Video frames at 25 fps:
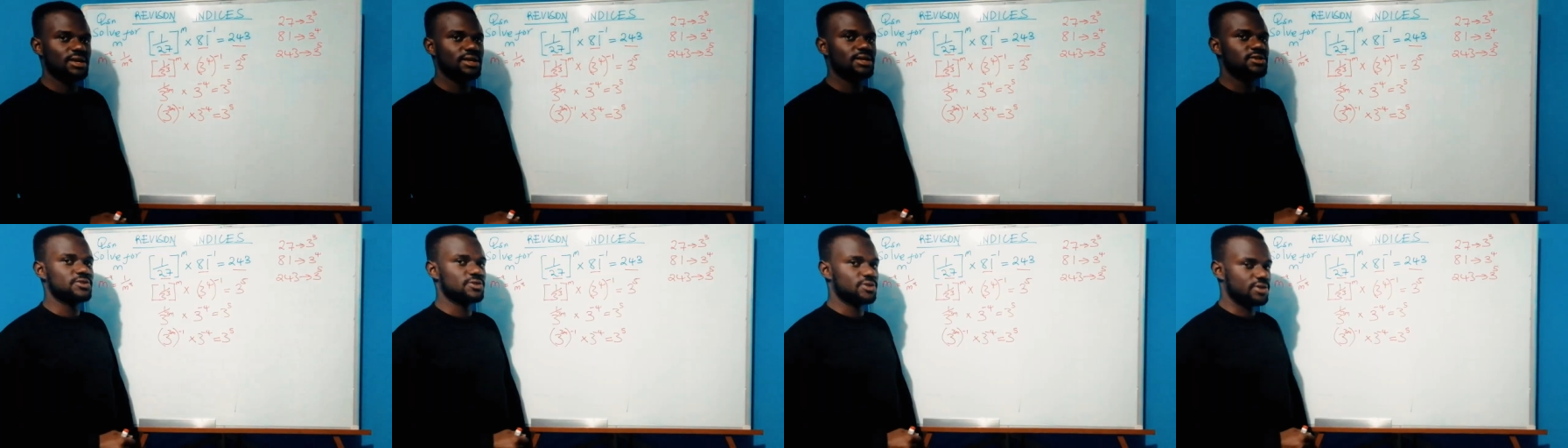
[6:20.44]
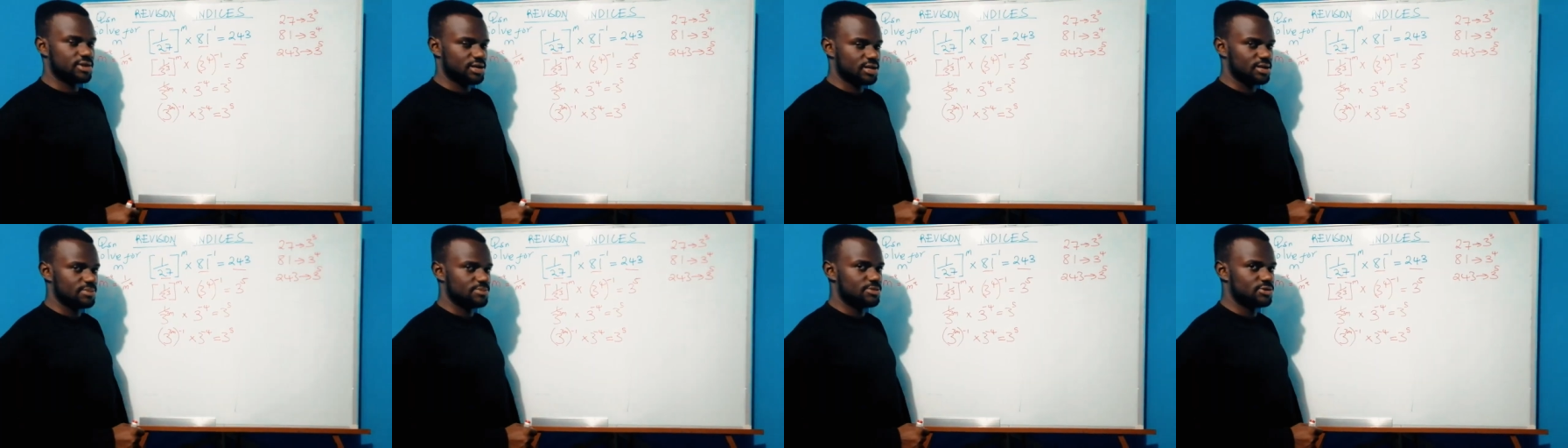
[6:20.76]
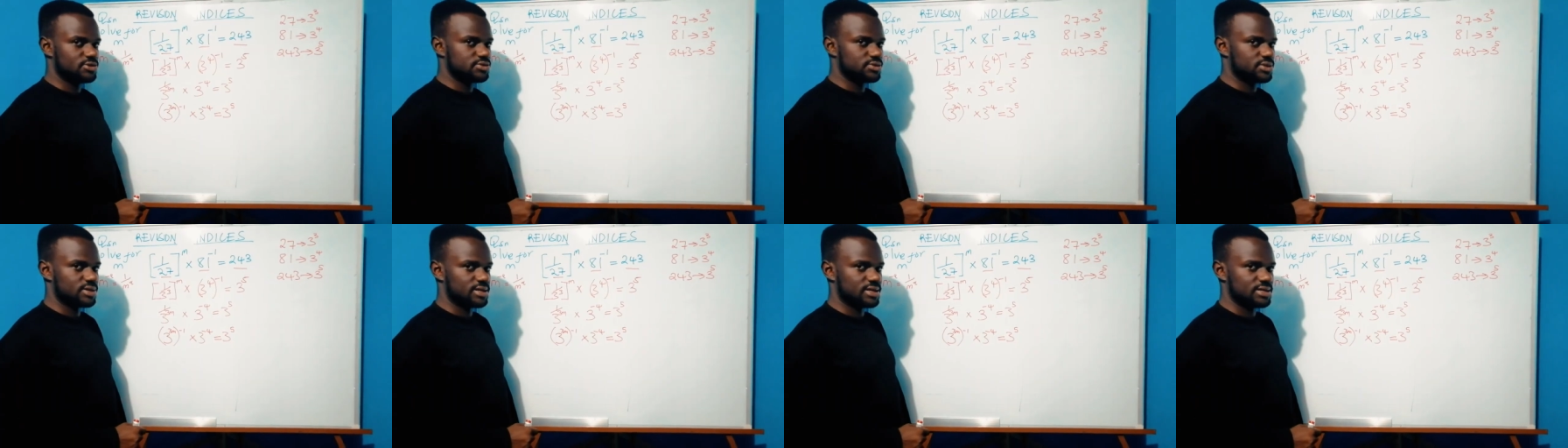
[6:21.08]
and you are
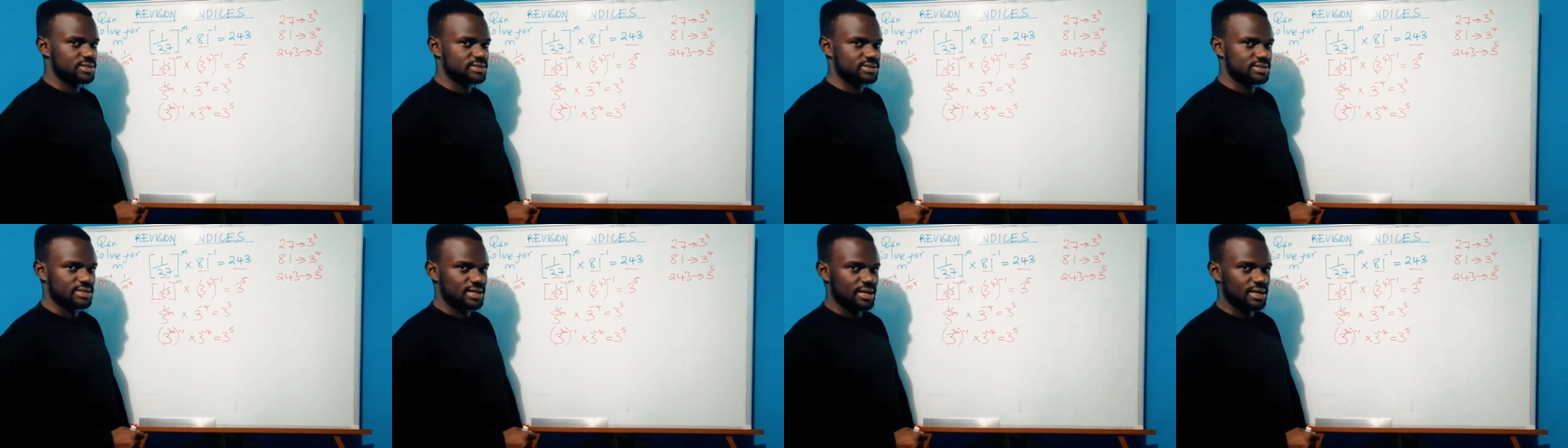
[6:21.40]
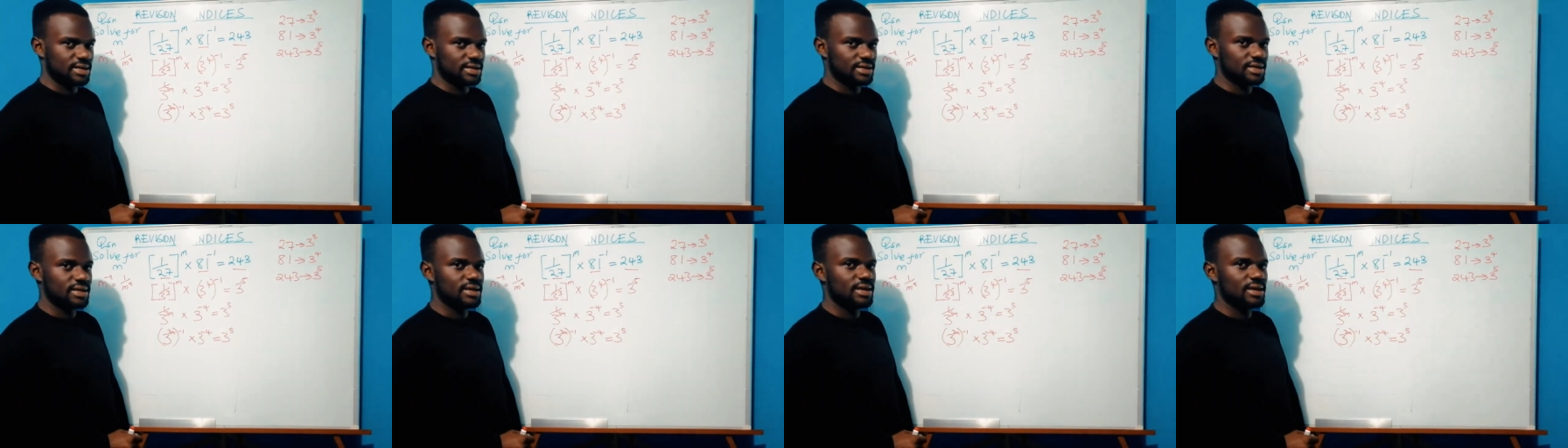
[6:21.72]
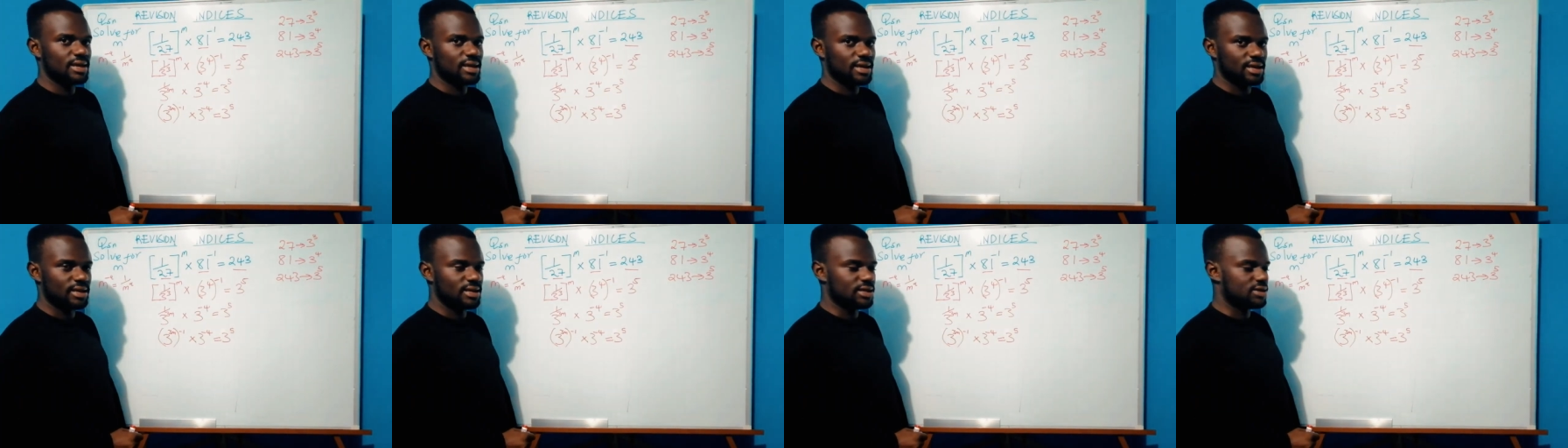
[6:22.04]
unable to understand
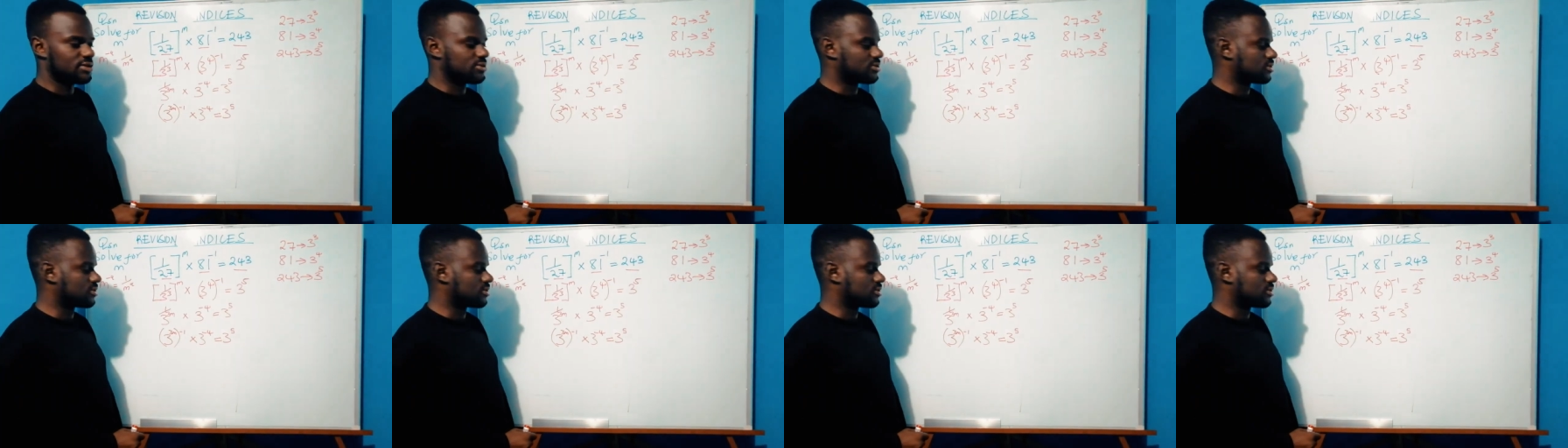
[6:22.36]
any